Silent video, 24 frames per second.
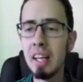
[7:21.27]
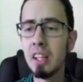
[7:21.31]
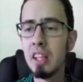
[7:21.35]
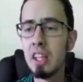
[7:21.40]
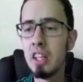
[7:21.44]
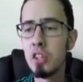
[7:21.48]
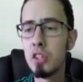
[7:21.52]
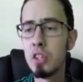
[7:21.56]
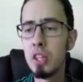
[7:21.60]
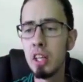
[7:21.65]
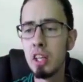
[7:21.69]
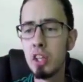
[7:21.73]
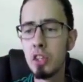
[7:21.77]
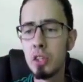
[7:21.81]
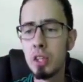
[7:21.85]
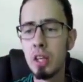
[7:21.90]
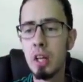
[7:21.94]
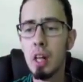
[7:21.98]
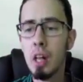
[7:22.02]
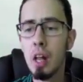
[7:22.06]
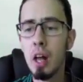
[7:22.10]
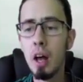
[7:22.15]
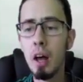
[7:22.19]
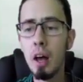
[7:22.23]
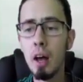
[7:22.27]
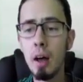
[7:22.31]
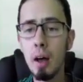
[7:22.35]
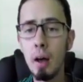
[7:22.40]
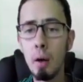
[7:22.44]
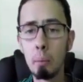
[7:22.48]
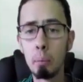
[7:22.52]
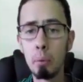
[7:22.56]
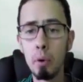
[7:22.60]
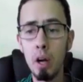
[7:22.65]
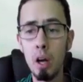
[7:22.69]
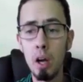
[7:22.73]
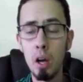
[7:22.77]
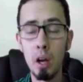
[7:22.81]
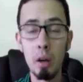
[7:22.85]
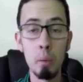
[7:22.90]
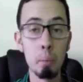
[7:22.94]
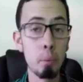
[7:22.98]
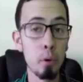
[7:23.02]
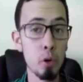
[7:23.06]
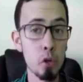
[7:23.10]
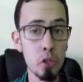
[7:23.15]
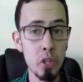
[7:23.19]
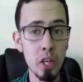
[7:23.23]
eighty-six uh,
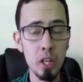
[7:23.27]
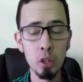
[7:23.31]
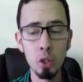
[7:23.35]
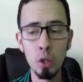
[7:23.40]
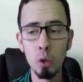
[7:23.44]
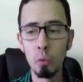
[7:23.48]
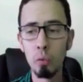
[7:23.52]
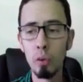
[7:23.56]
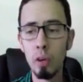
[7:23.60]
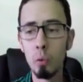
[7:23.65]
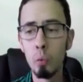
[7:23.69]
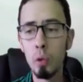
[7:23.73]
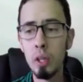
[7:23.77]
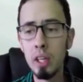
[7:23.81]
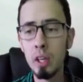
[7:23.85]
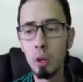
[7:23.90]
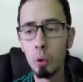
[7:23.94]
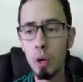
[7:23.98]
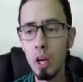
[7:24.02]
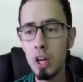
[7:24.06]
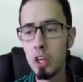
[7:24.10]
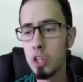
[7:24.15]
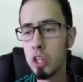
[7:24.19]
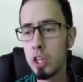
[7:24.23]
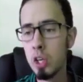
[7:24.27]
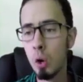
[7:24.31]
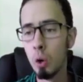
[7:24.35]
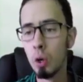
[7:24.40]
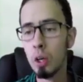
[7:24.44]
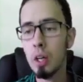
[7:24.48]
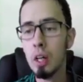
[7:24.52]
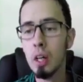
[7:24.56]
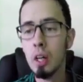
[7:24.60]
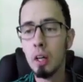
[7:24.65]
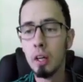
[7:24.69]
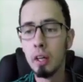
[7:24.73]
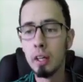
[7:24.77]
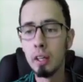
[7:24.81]
percent of a winning ratio.